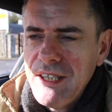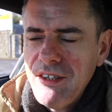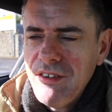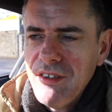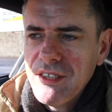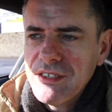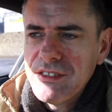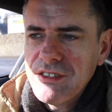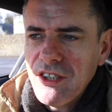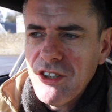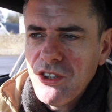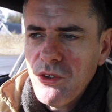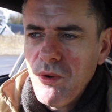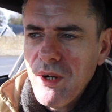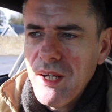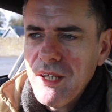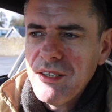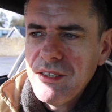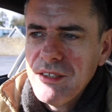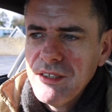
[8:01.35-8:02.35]
you hear it's gone
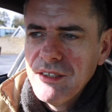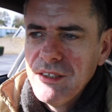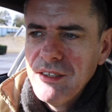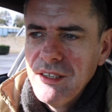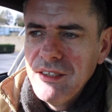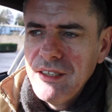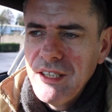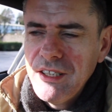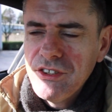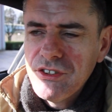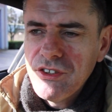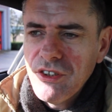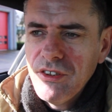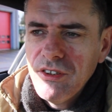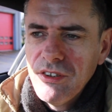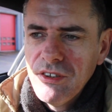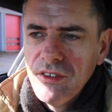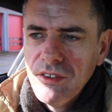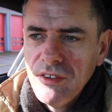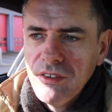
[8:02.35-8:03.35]
quiet. Then you just
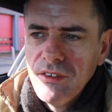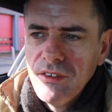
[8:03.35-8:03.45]
go.